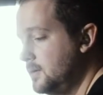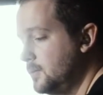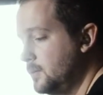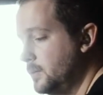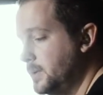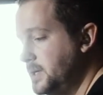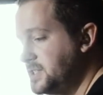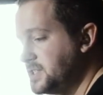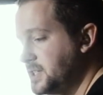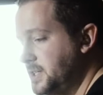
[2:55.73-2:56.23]

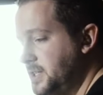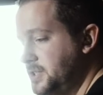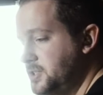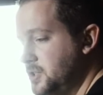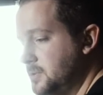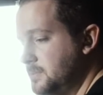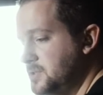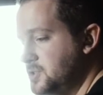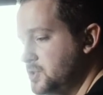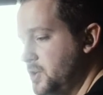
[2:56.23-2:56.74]
We're just going to
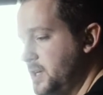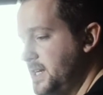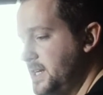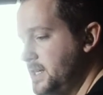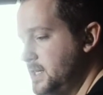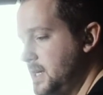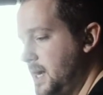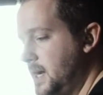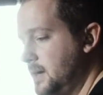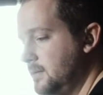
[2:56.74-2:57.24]
jump straight
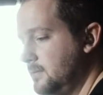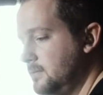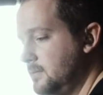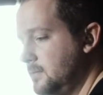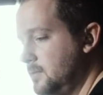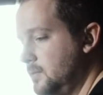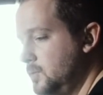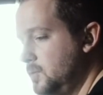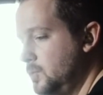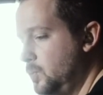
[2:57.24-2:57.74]
in at
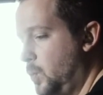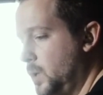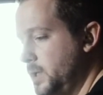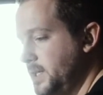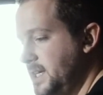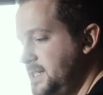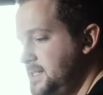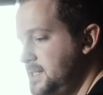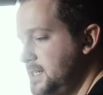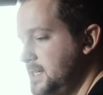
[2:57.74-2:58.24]

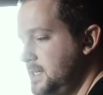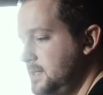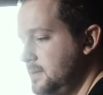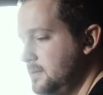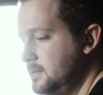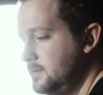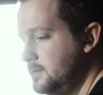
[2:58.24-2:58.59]
180.